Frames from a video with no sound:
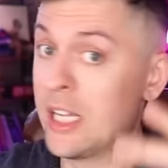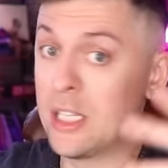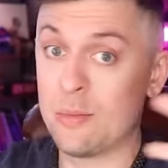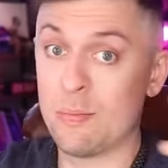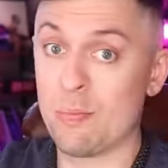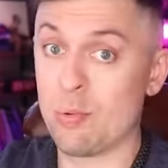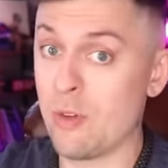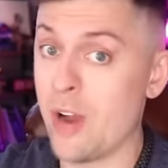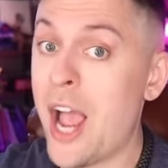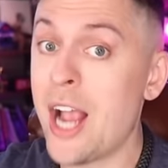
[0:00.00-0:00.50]
is
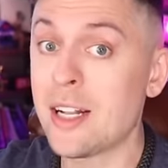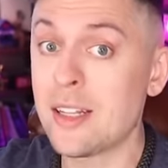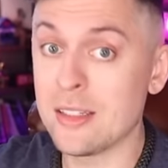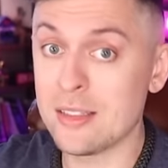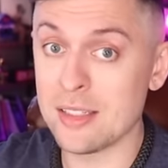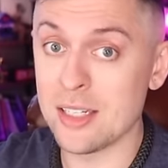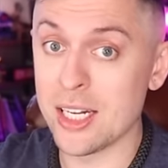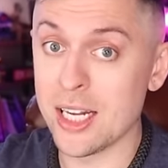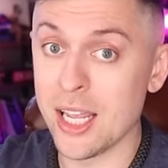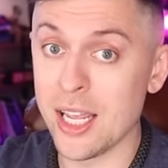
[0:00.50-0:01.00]

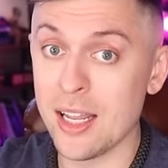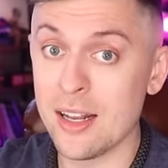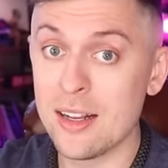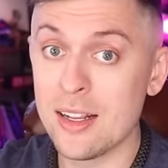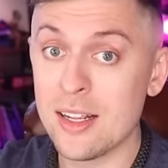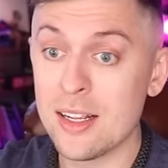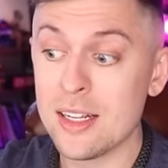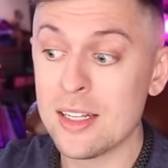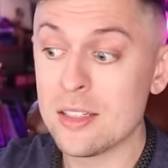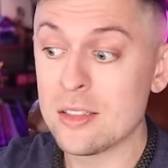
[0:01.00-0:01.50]
practicing it.
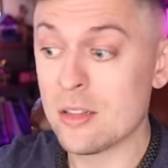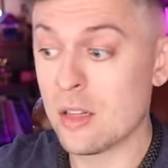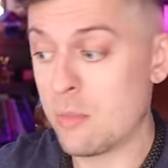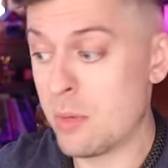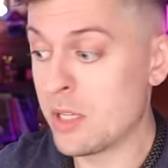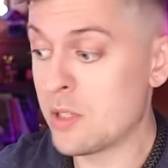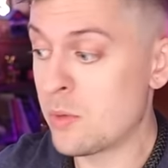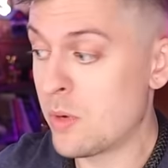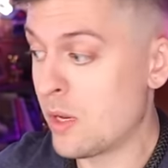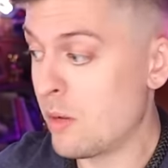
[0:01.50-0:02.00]
So the
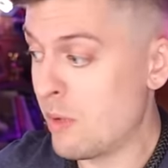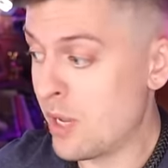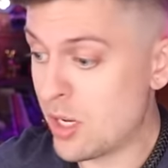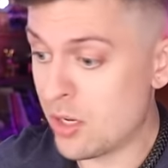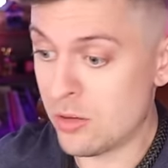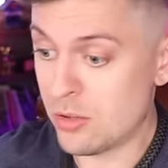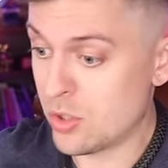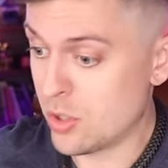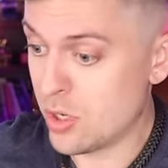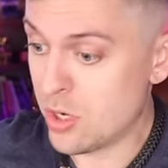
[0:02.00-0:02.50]
best way to
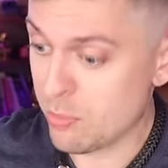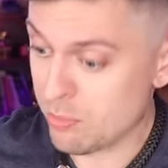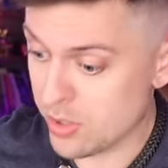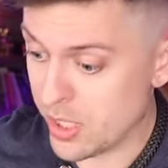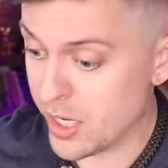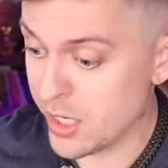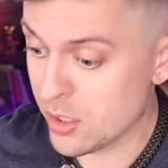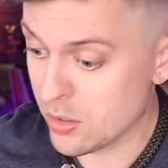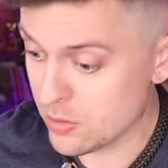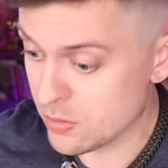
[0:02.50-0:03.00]
make sure your
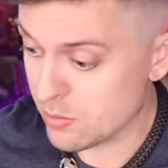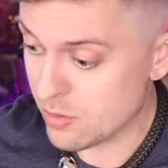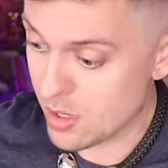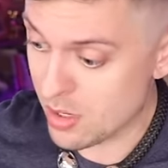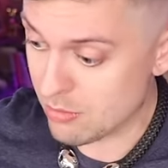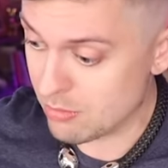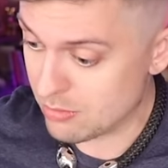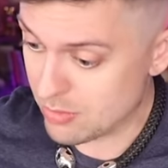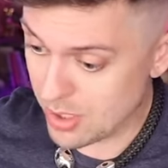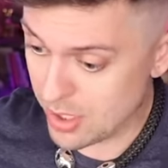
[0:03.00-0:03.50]
play goes
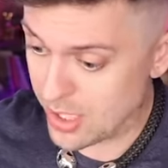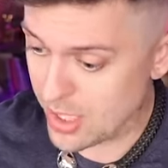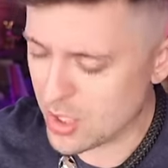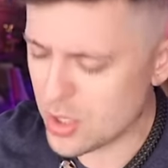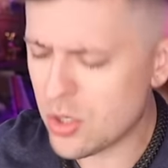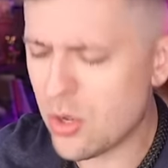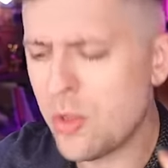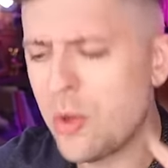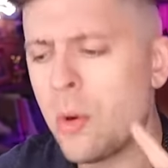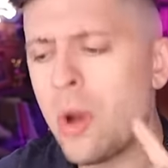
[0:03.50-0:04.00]
without a
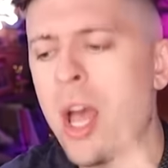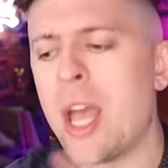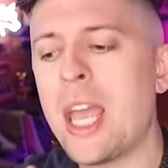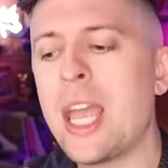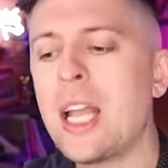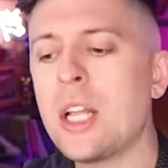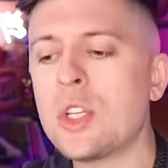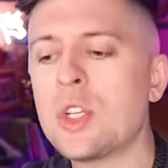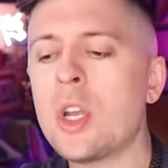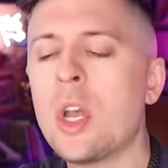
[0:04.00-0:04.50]
hitch, although a
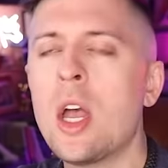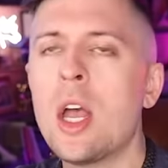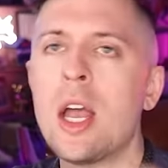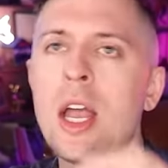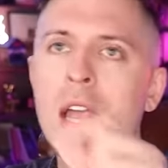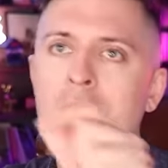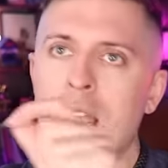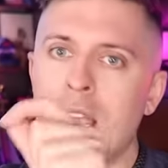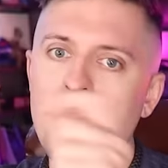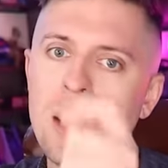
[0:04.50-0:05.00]
hitch
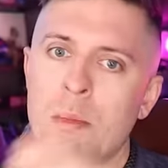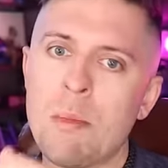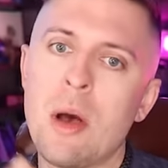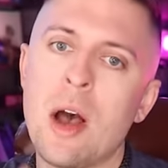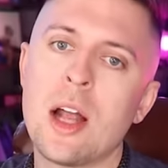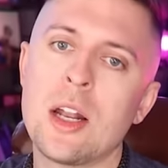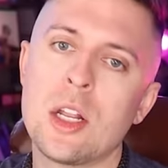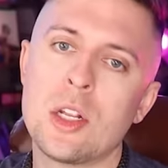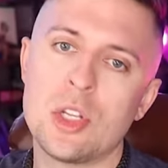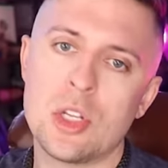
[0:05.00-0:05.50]
in
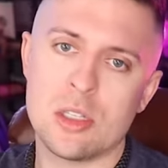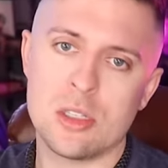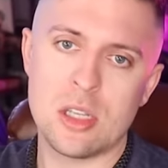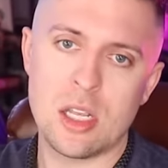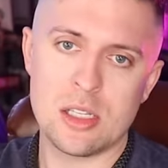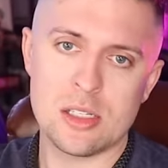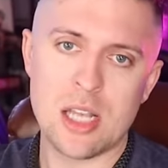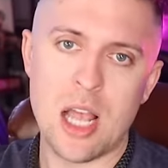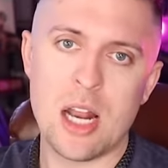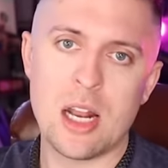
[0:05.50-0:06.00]
bondage is,
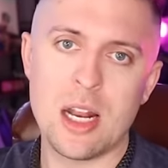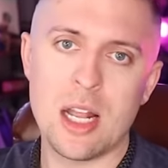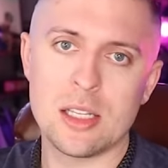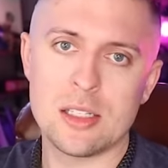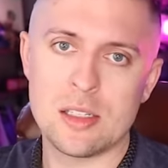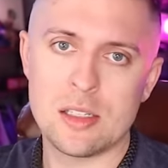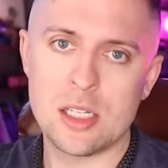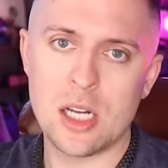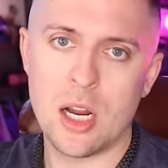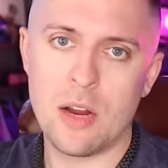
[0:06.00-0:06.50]
is kind of
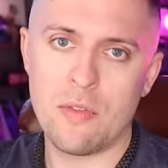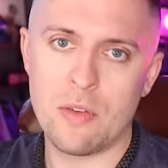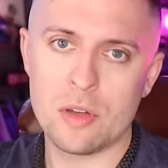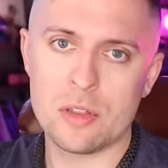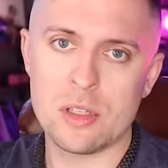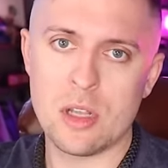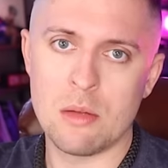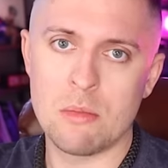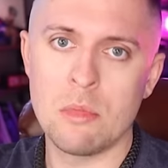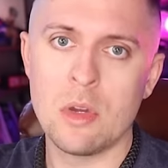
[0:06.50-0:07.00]
necessary for
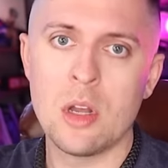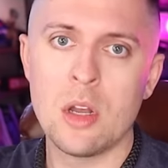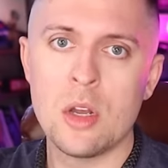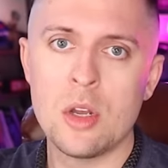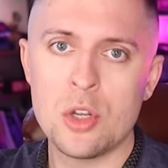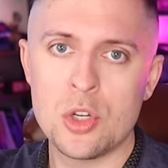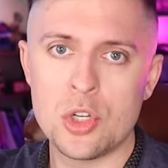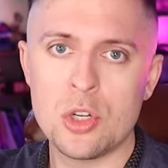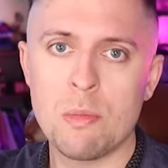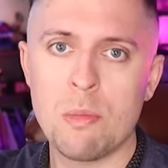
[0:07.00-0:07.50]
some
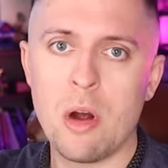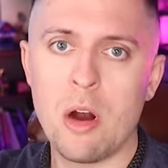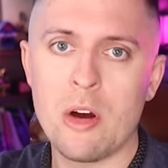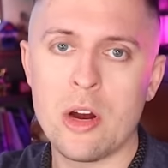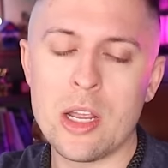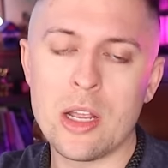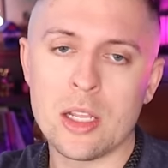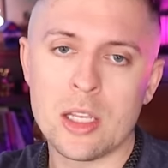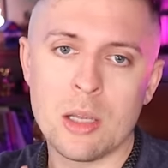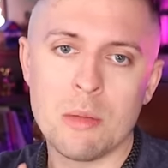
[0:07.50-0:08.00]

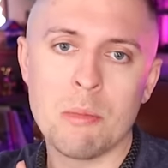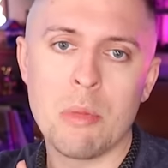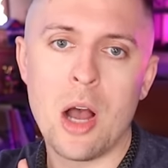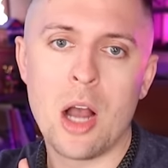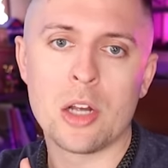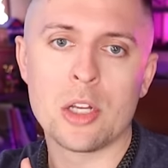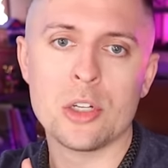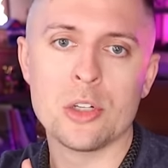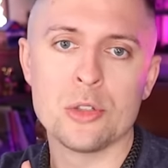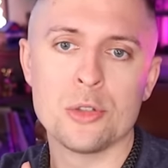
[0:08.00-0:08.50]
shibari and
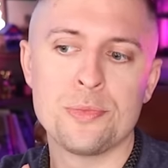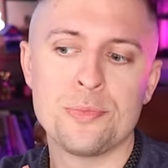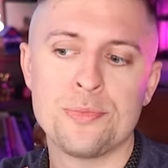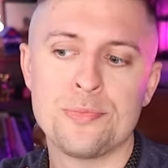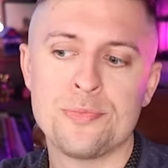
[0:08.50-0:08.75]
kinbaku.